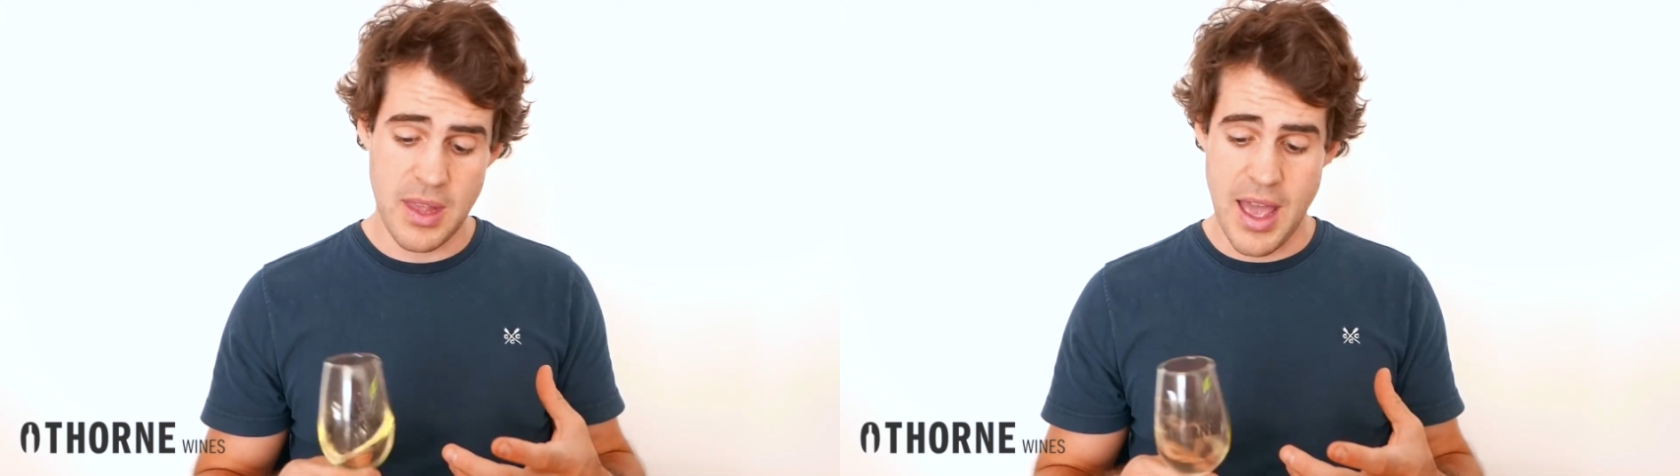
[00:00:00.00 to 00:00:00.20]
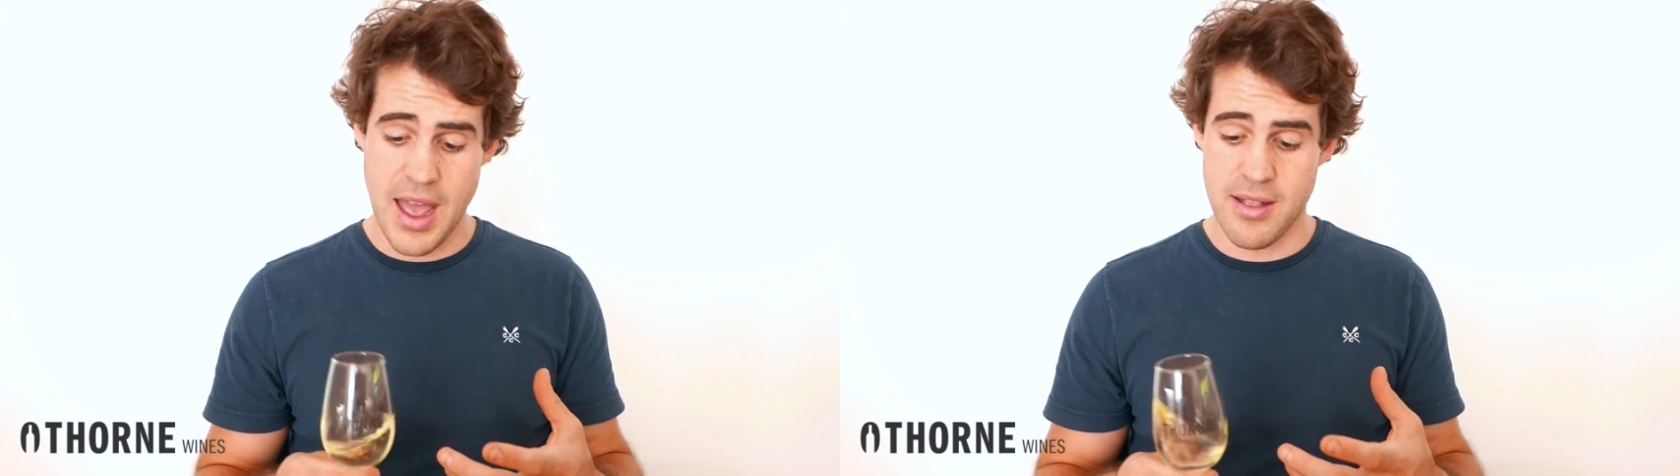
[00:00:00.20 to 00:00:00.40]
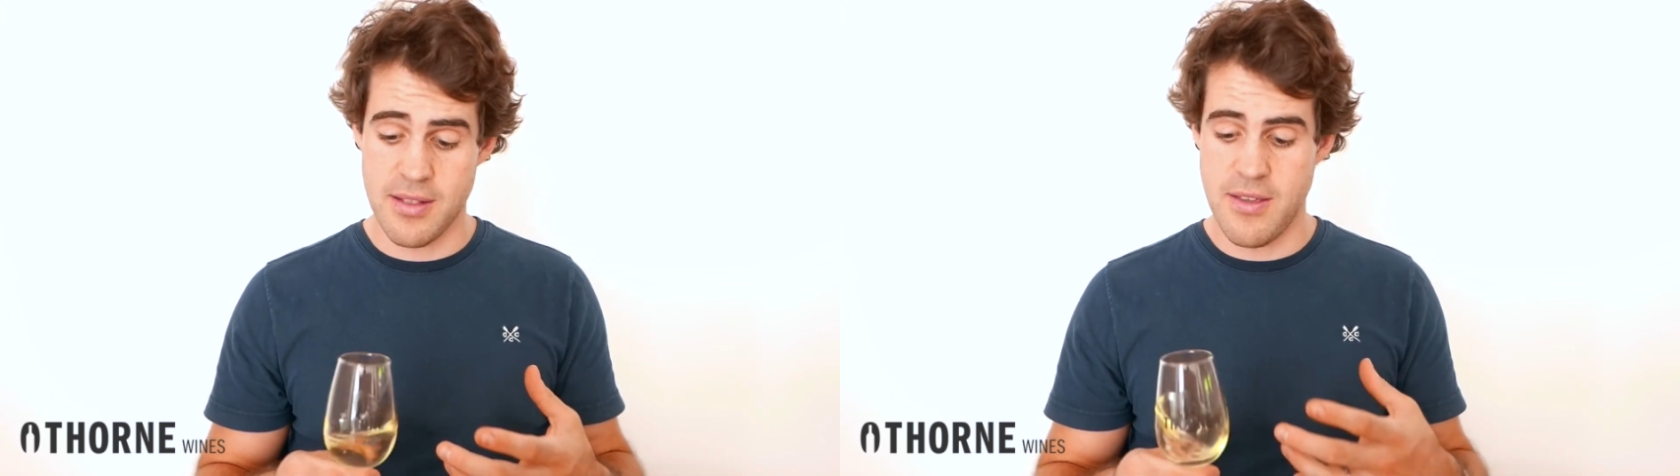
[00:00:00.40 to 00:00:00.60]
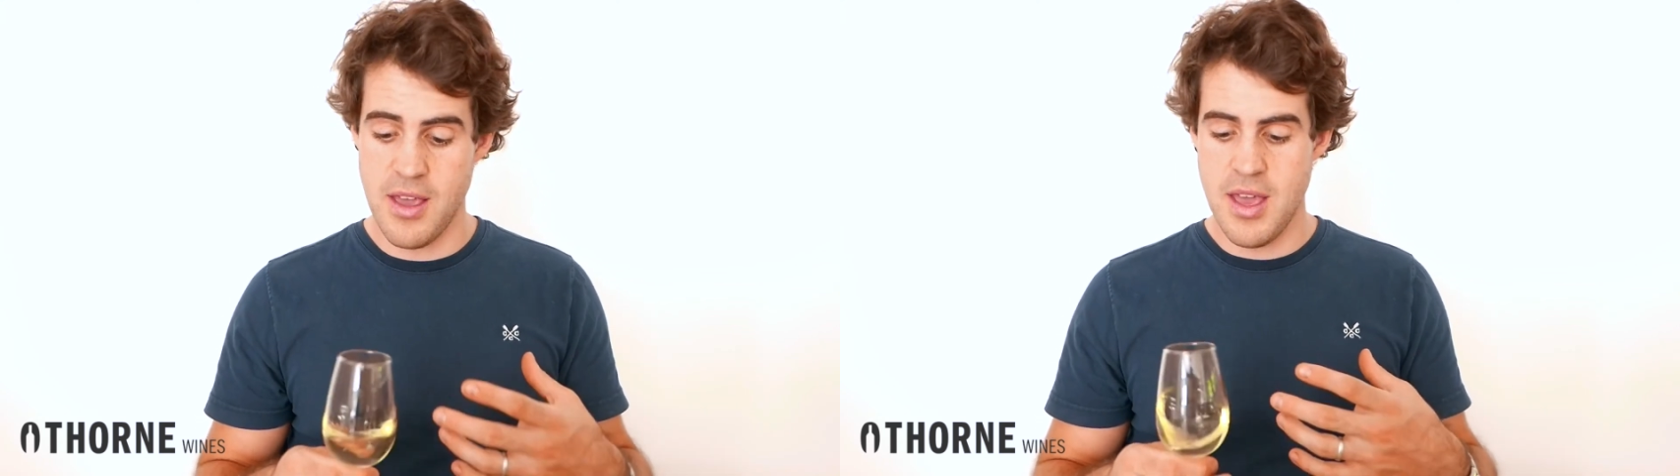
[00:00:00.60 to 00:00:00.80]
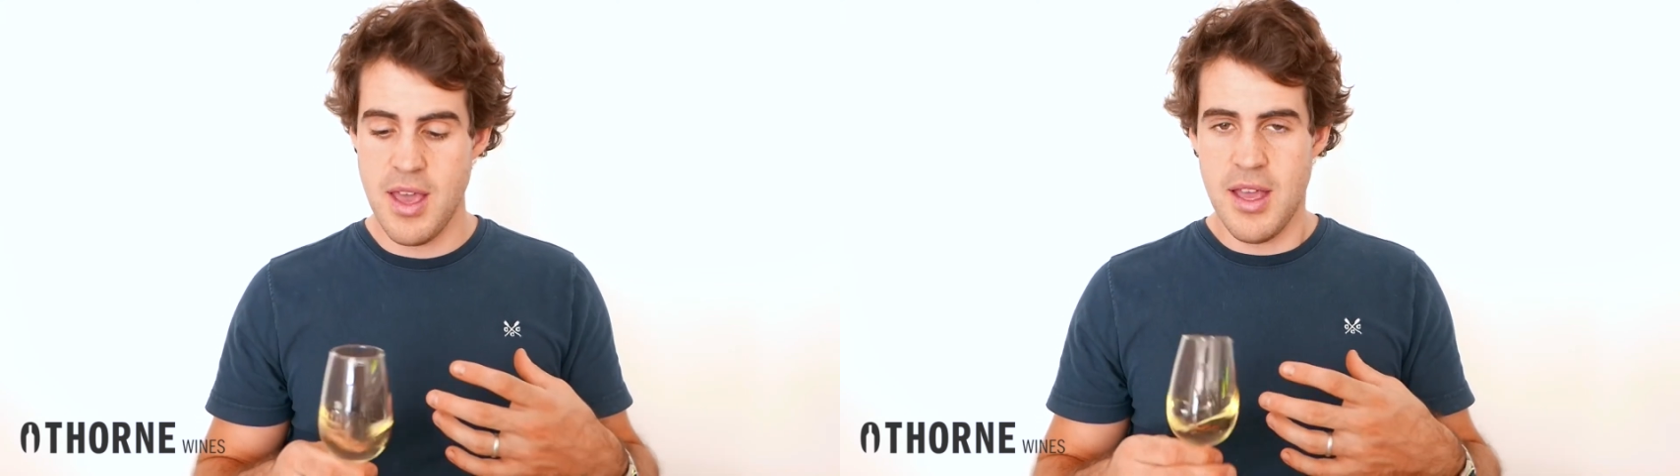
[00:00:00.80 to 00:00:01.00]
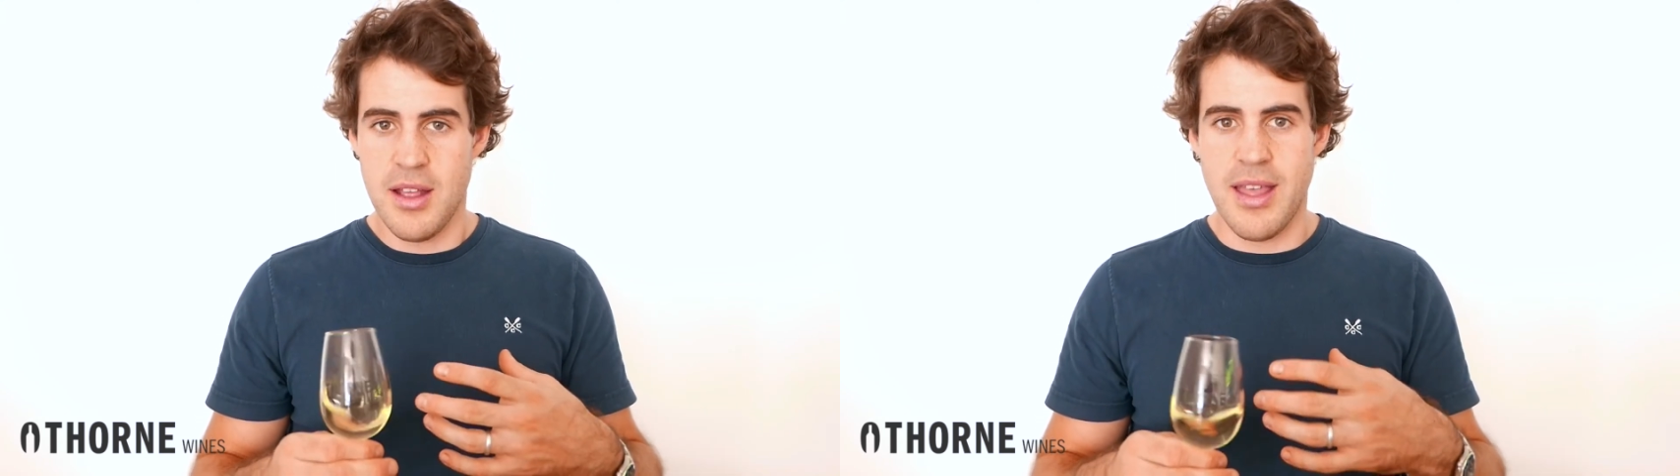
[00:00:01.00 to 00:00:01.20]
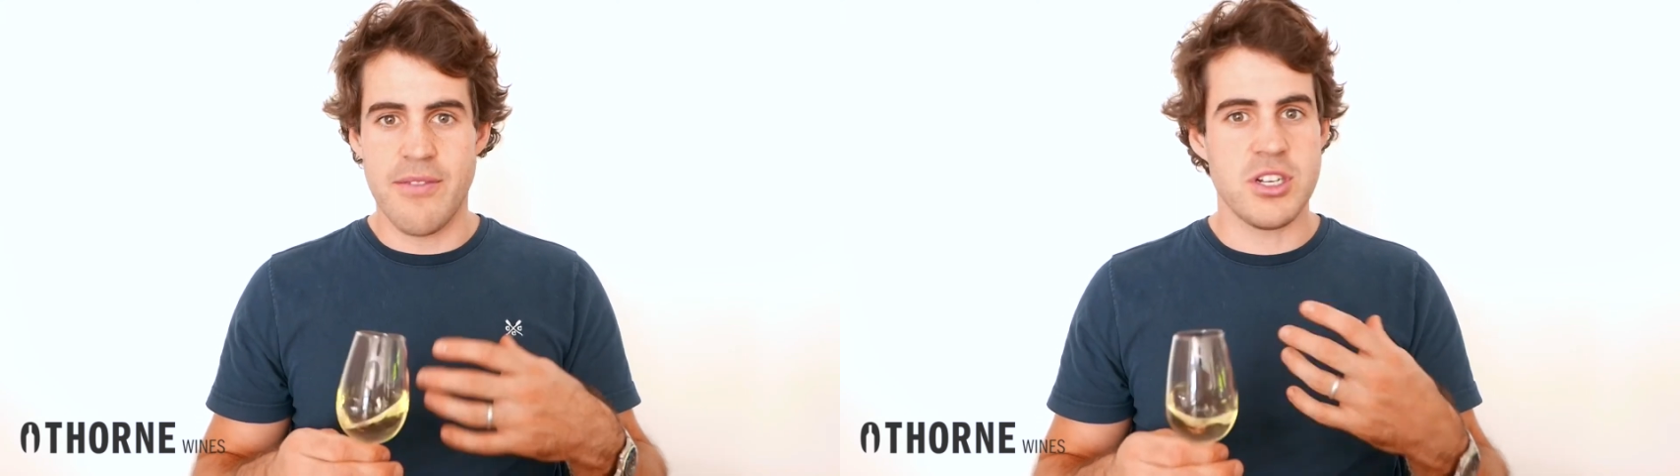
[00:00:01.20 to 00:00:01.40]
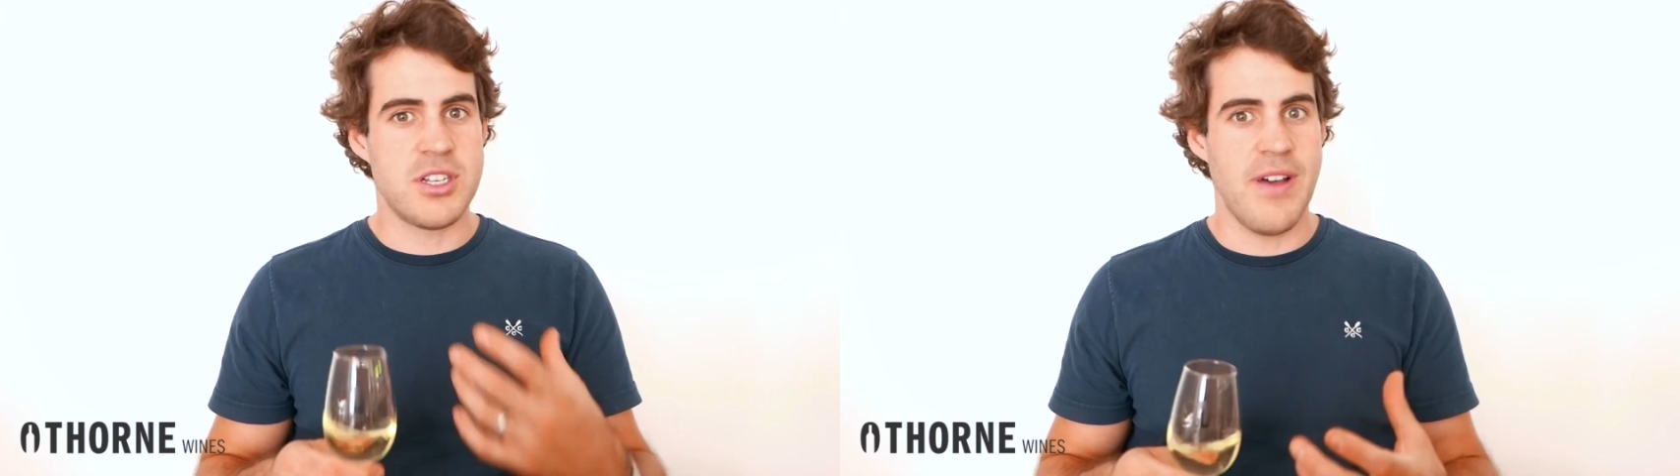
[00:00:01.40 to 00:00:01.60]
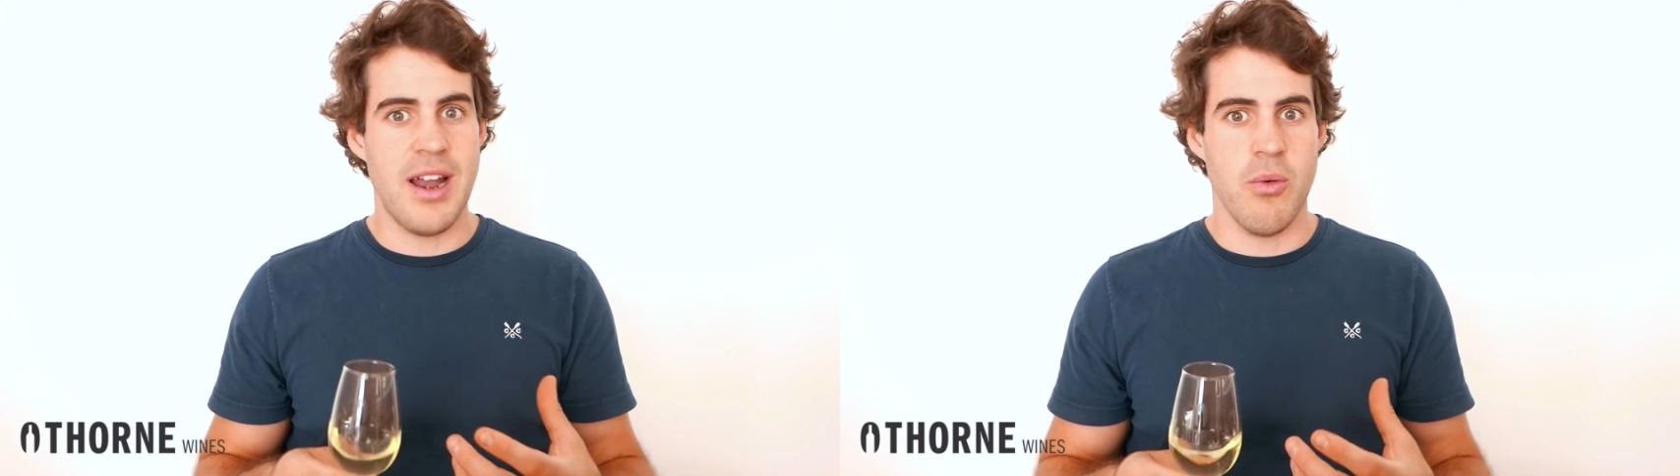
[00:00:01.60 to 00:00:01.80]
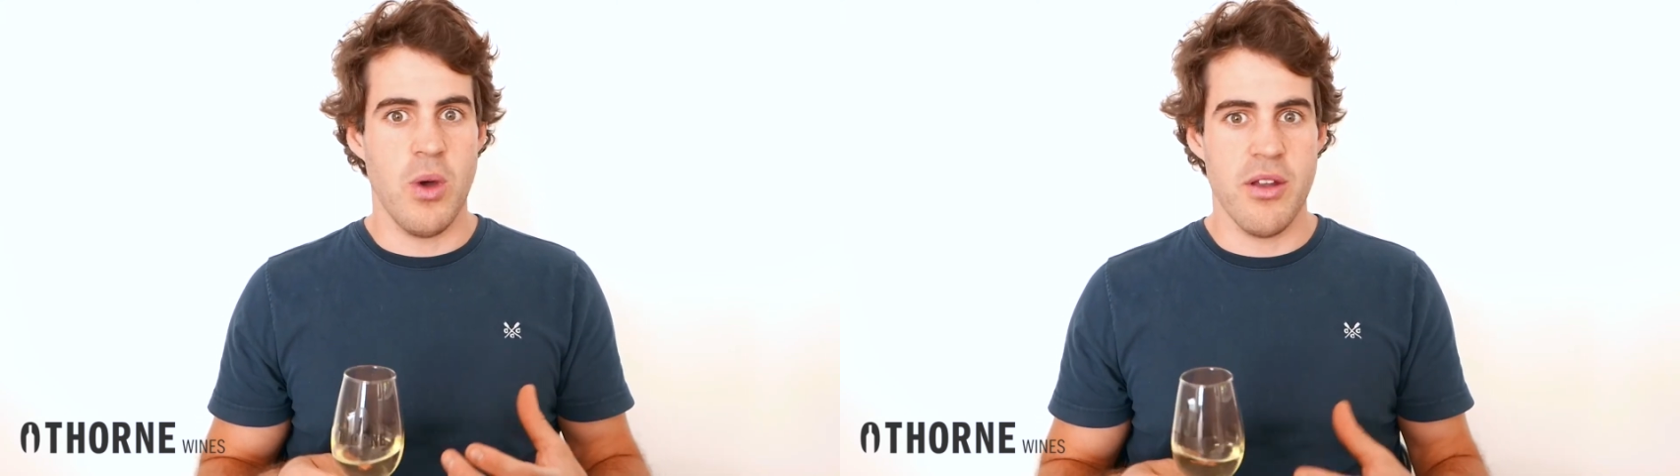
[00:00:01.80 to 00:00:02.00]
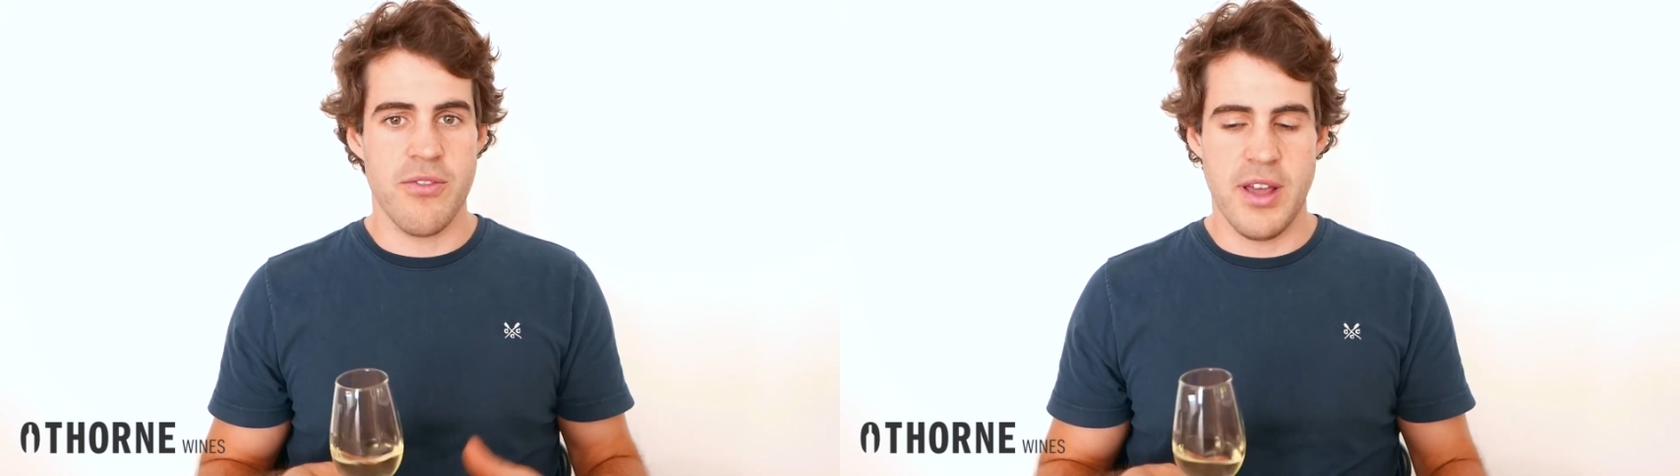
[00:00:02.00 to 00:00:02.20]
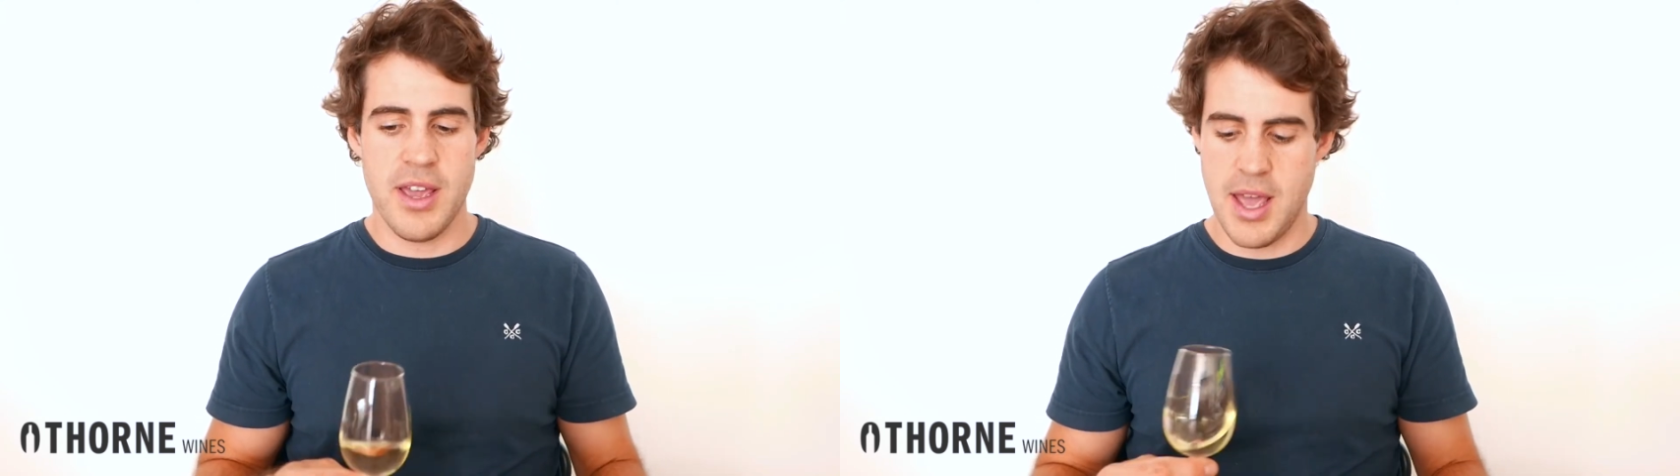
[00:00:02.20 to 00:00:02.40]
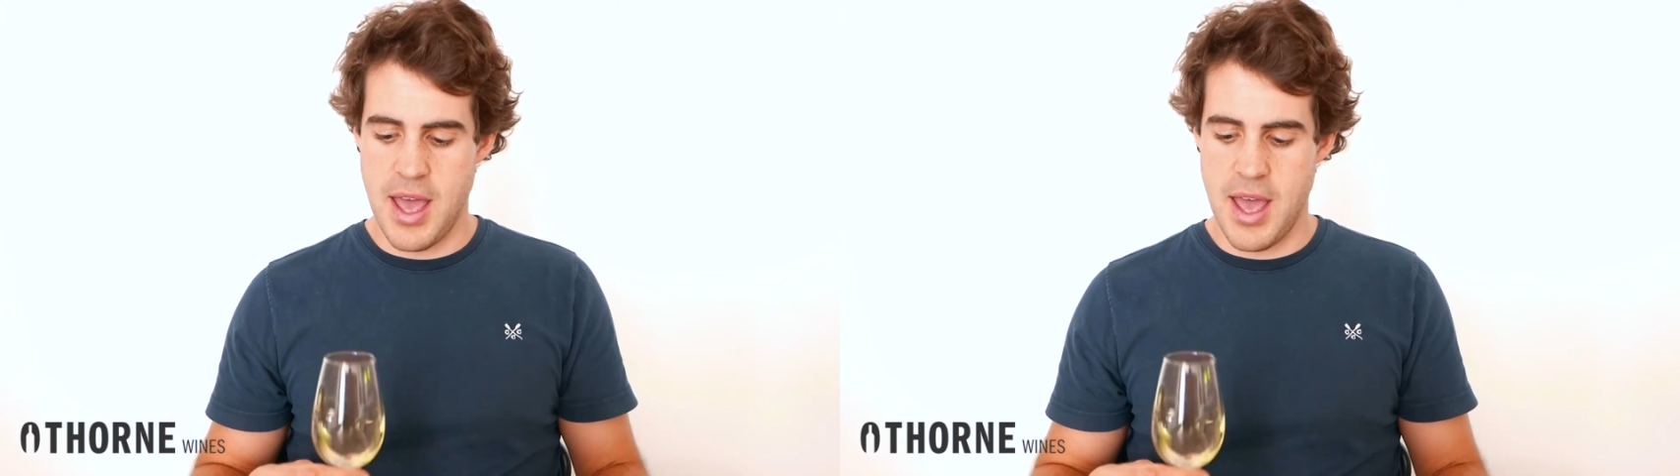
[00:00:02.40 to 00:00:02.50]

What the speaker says: and they've just developed wonderfully,